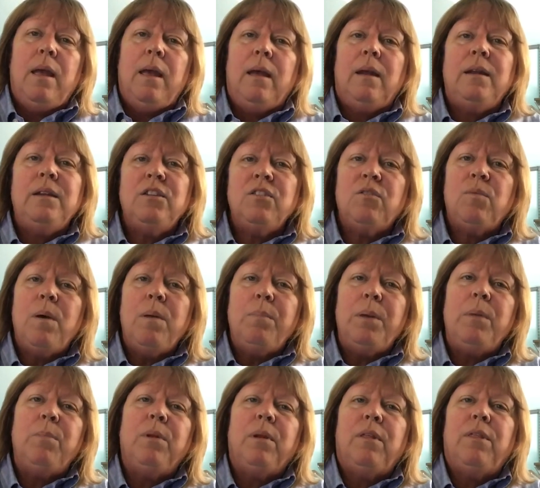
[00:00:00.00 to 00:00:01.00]
I just want
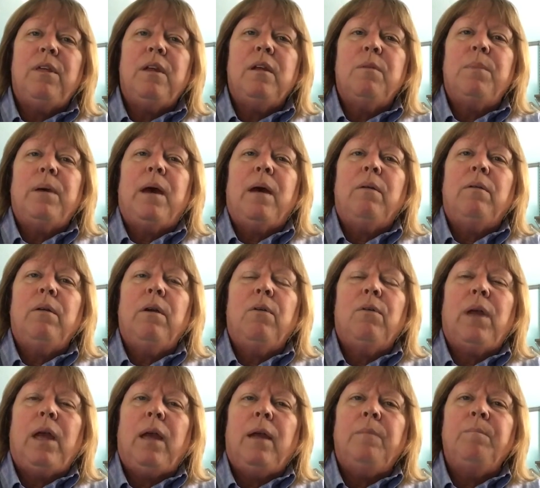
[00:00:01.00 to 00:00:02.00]
people to think about,
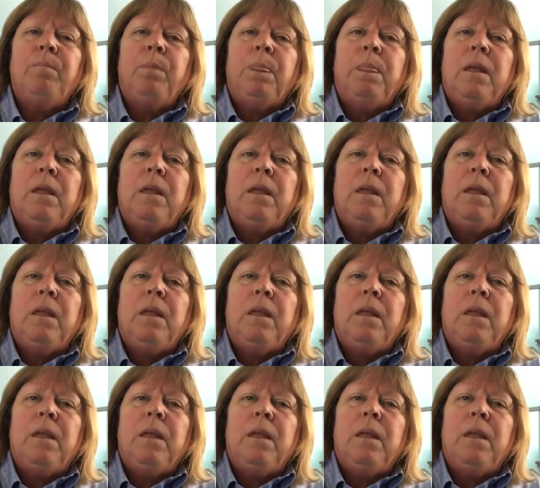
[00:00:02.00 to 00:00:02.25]
okay,